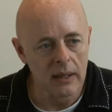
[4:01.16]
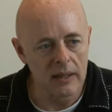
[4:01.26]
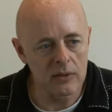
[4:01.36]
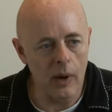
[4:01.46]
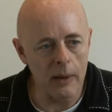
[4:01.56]

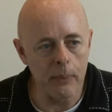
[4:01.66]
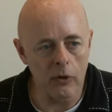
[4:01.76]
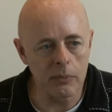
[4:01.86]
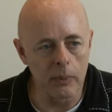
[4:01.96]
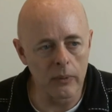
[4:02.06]
It's quite
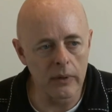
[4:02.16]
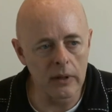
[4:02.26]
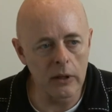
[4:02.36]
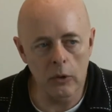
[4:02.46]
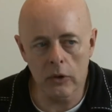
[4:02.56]
possible that
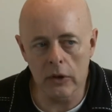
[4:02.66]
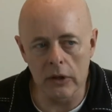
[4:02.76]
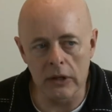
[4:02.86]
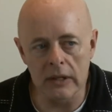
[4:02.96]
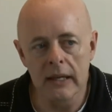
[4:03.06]
you
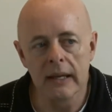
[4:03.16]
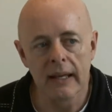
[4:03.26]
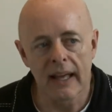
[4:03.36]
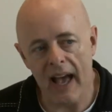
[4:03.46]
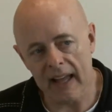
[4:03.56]
could
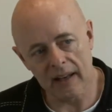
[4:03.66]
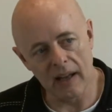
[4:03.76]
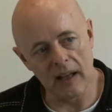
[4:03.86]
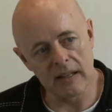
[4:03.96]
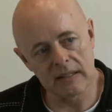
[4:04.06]

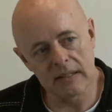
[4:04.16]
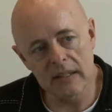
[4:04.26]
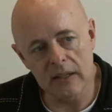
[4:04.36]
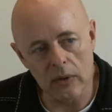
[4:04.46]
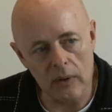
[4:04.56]
analyse
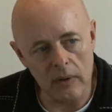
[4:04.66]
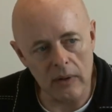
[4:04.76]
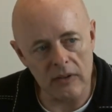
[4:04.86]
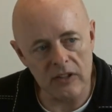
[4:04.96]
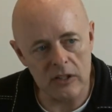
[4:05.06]

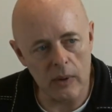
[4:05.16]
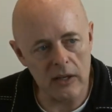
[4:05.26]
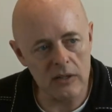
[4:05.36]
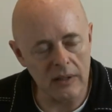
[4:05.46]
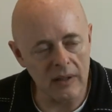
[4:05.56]
your
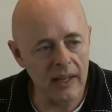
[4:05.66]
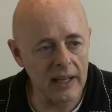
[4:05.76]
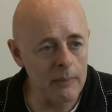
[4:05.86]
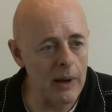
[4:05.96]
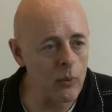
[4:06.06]
situation and then
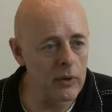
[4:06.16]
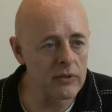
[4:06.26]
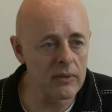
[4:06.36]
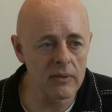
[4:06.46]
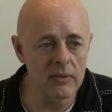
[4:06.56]
come up
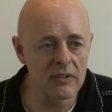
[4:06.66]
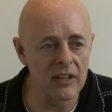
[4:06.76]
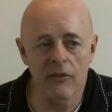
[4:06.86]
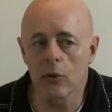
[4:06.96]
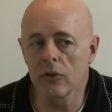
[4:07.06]
with
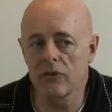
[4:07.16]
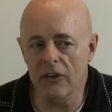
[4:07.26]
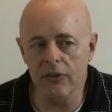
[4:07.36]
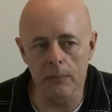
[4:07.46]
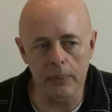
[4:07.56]
several
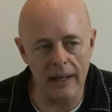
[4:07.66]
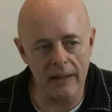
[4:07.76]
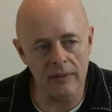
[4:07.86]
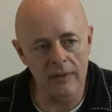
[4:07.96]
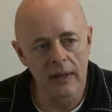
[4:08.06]
different
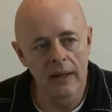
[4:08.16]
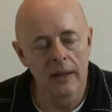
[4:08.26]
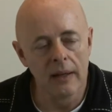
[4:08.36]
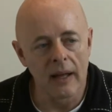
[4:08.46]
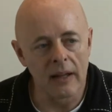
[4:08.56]
blends
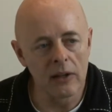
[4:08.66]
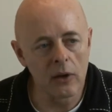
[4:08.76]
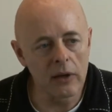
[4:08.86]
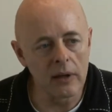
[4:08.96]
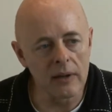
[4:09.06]
and
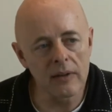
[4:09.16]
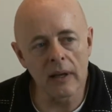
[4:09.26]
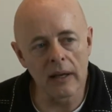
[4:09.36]
look at